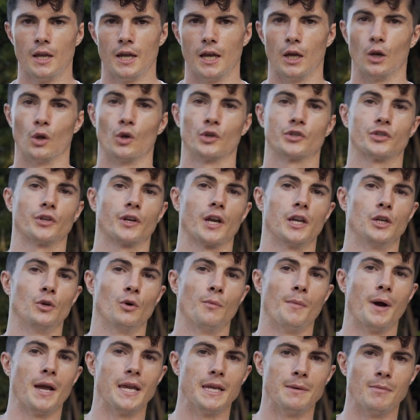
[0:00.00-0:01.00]
It'll also get you
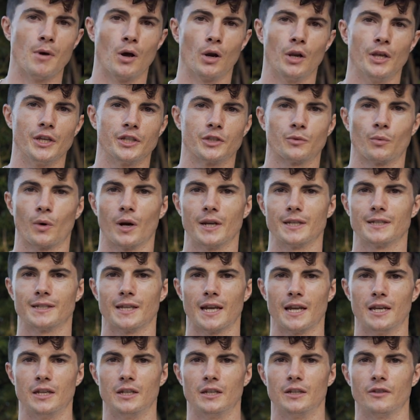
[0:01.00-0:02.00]
on my email list where I
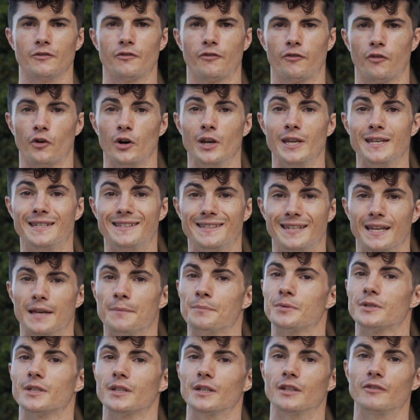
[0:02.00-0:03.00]
send free
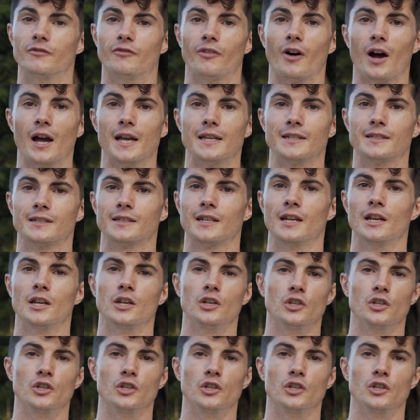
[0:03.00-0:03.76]
tips and advice,